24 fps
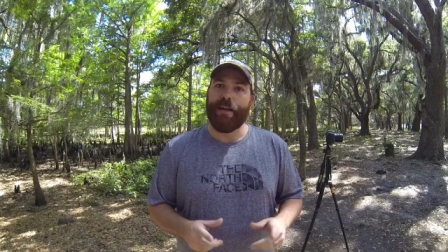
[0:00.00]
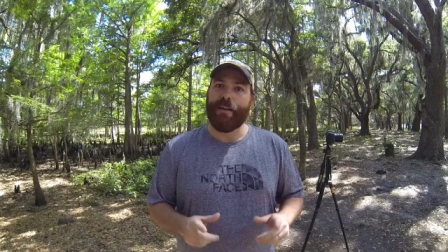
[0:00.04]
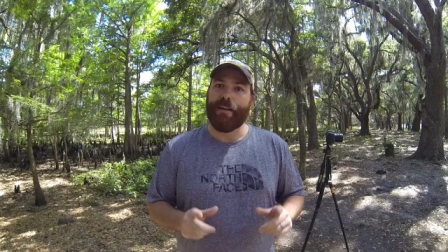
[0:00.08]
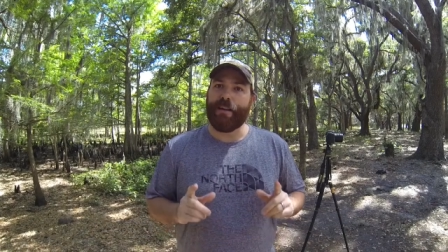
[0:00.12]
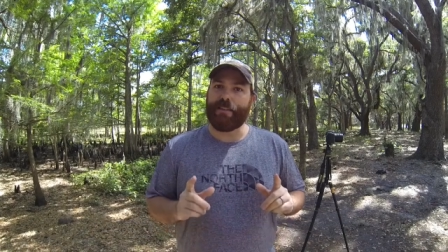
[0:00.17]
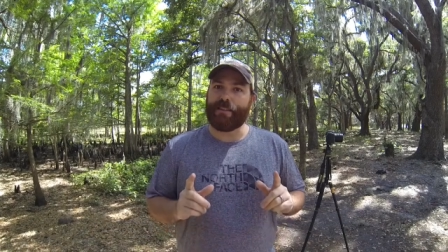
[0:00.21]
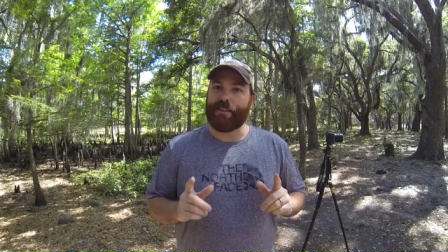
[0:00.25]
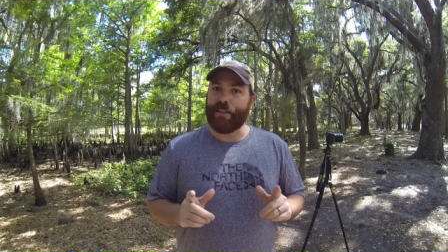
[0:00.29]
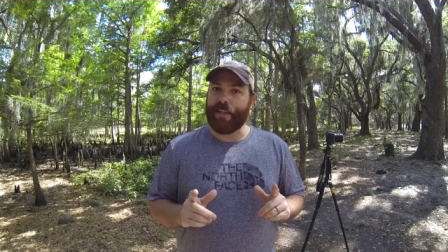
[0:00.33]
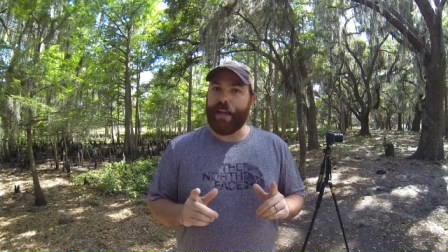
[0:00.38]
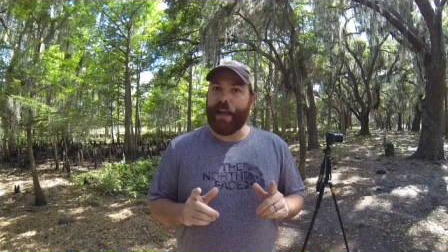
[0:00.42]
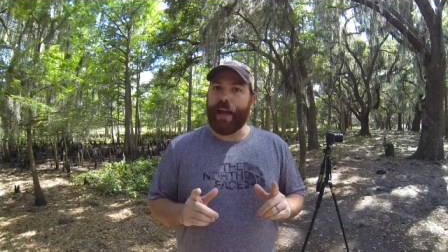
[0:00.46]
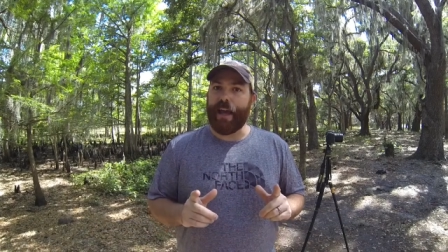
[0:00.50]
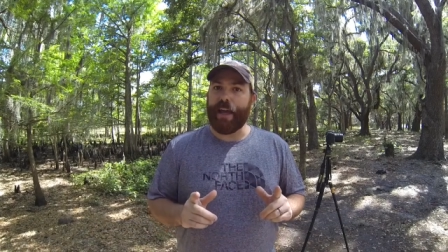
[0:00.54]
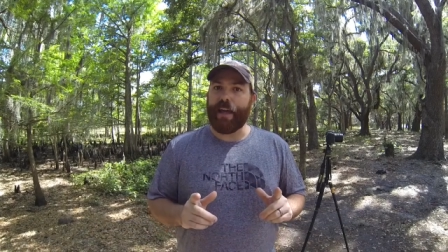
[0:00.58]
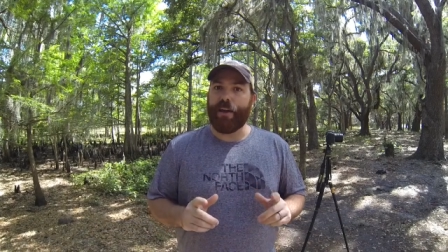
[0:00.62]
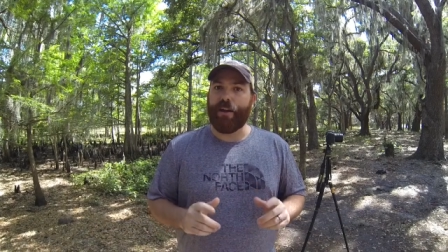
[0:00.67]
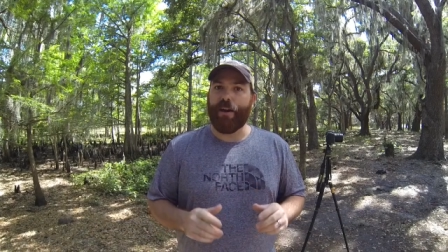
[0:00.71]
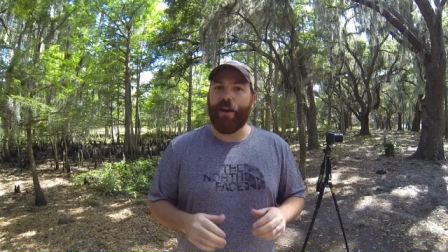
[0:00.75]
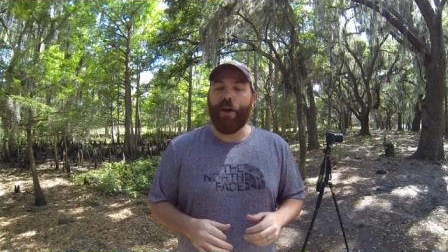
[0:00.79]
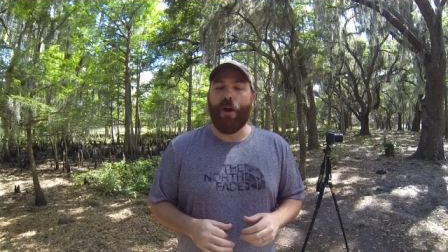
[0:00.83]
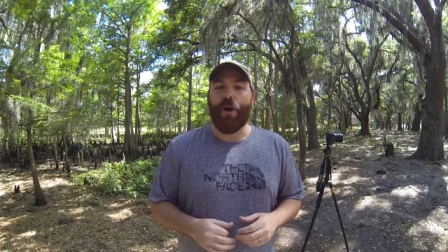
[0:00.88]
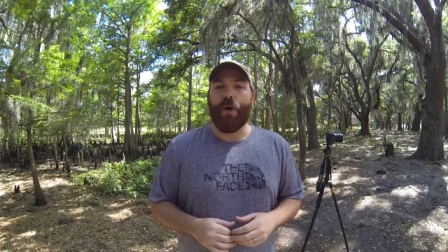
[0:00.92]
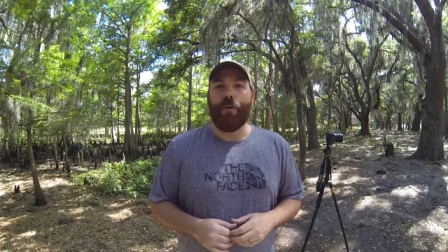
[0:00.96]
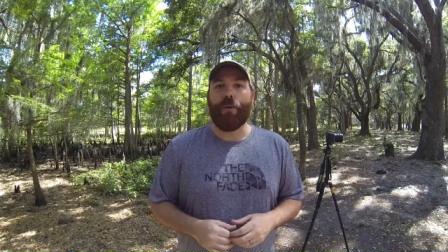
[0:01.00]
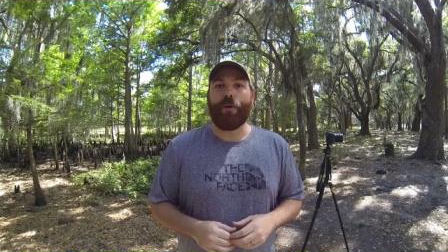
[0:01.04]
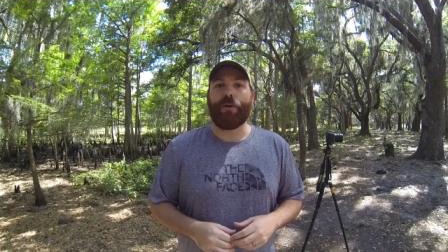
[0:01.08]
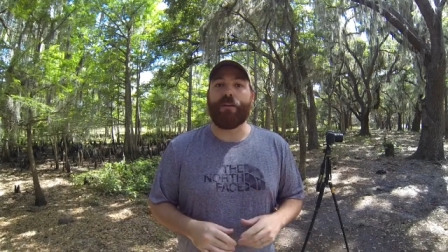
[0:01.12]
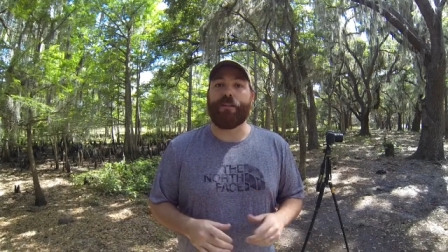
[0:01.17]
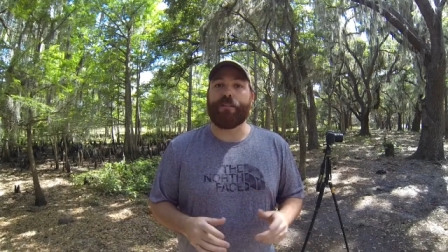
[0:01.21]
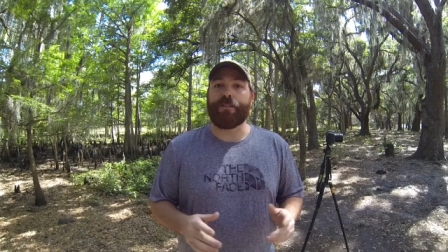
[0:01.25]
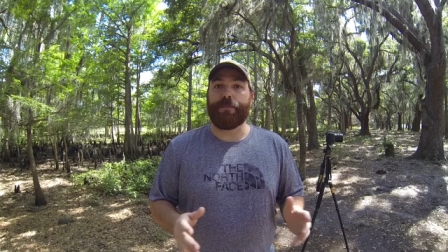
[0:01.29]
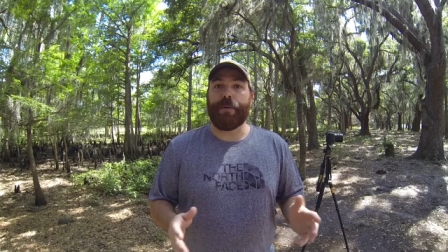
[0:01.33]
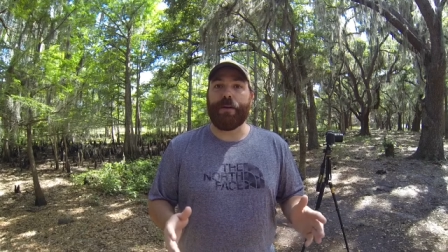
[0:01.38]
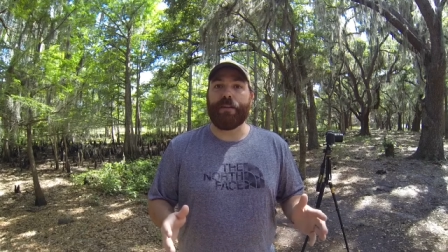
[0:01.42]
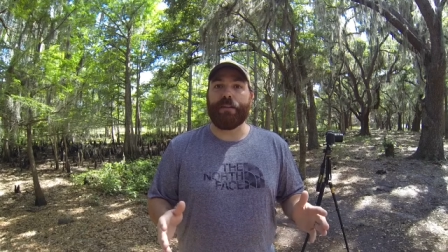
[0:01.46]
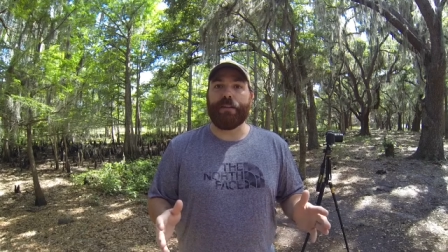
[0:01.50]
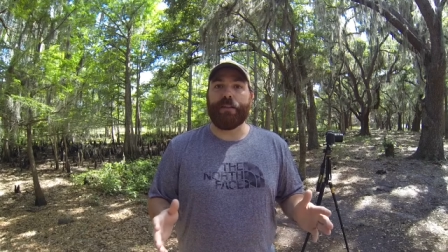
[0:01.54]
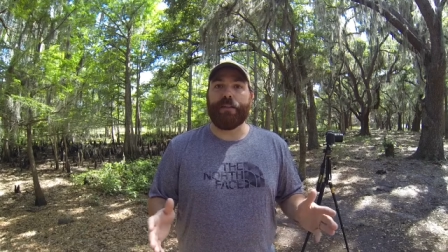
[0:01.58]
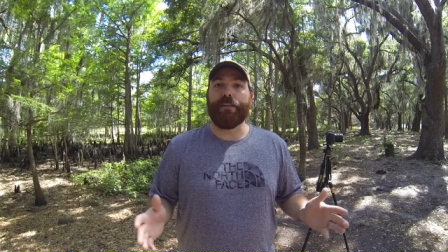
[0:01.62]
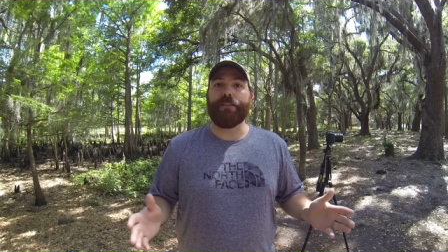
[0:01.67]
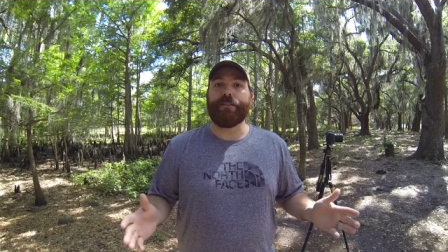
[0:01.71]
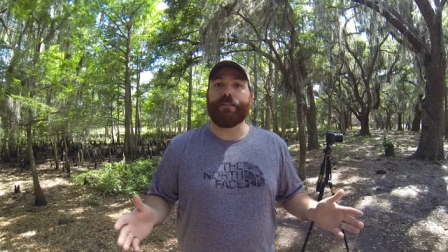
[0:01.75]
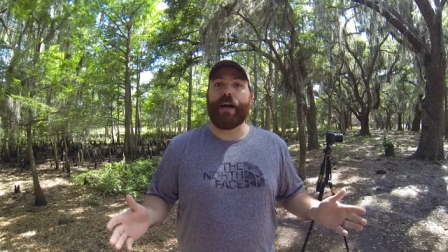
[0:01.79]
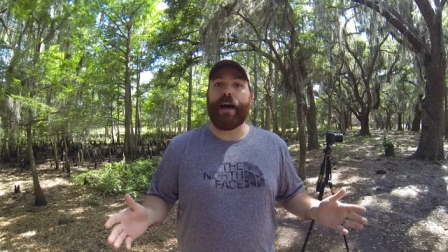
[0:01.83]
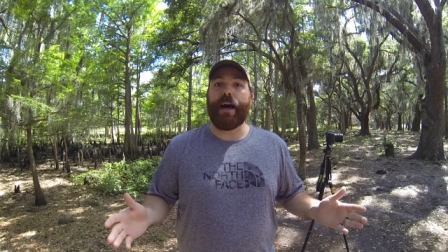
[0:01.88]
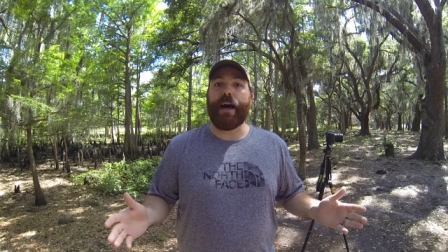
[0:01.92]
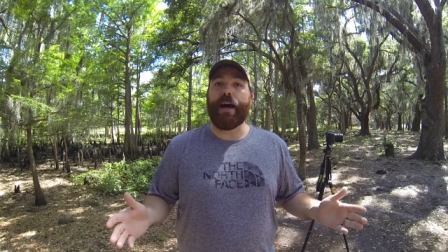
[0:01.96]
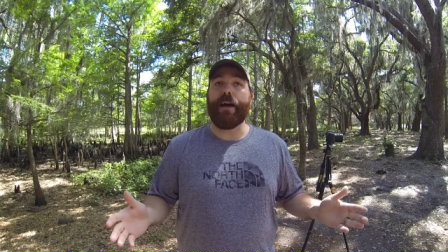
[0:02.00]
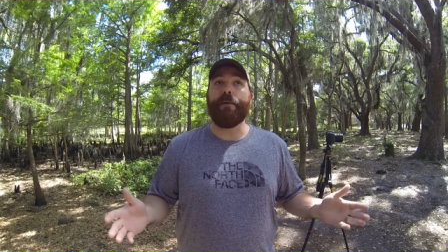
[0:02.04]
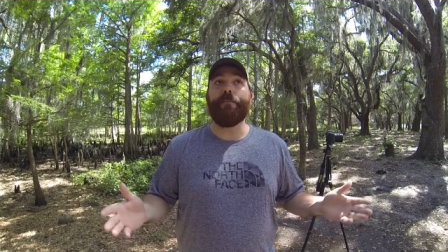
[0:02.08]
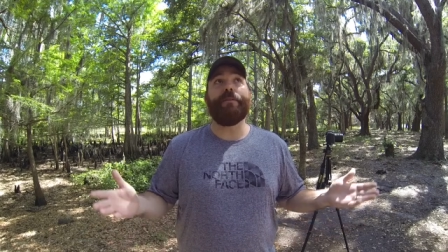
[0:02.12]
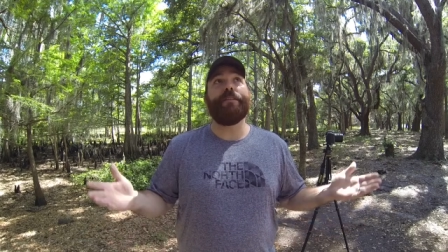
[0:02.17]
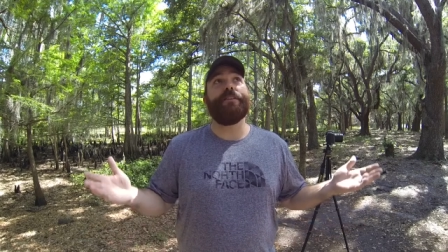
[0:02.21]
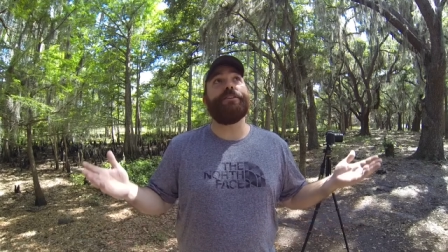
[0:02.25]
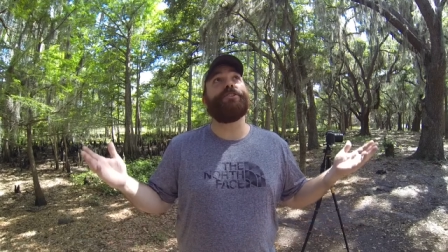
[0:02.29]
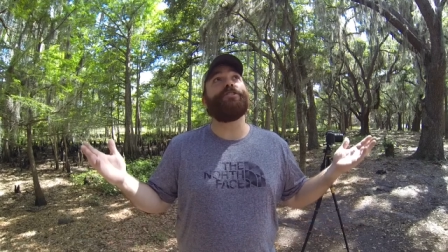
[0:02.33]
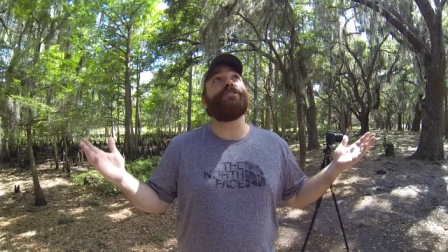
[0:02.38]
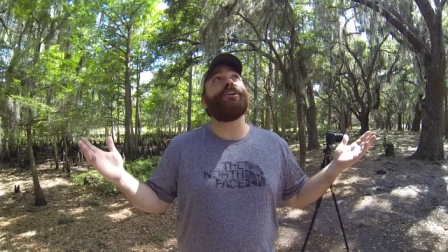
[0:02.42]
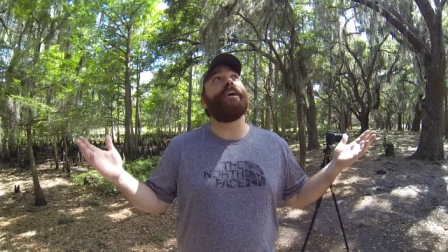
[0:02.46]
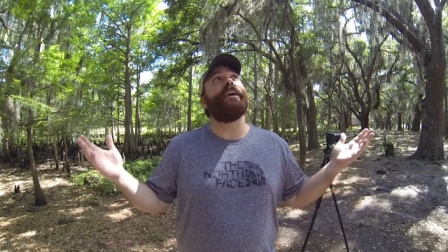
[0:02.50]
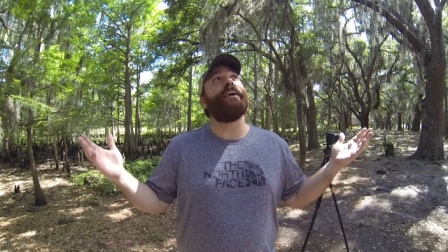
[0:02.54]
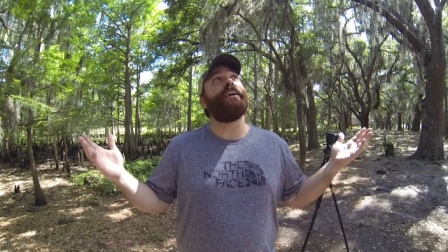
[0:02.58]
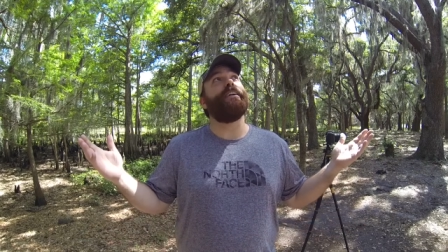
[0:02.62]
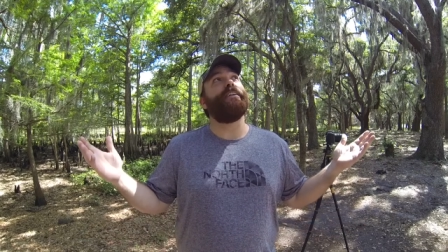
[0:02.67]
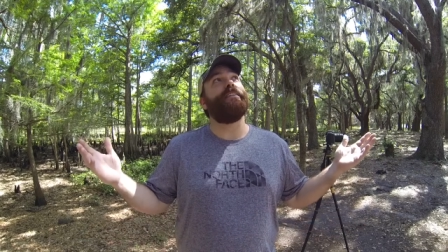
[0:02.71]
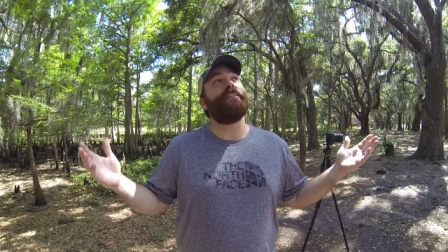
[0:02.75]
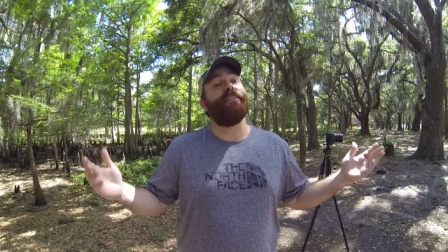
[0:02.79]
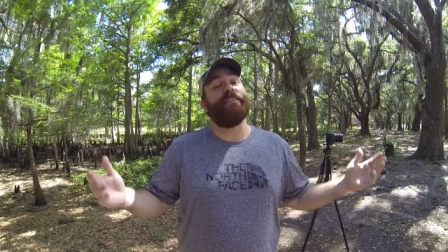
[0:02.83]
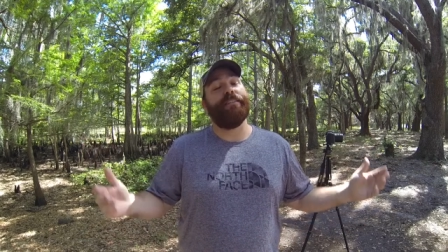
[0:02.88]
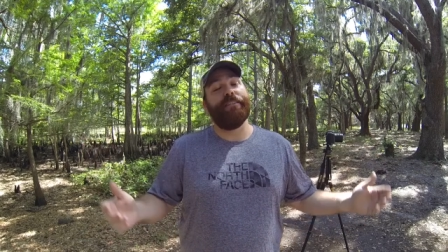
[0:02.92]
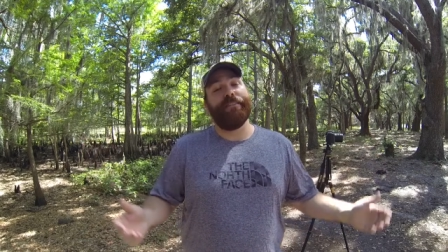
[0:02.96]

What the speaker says: Now today, we're going to spend a little time in the shade.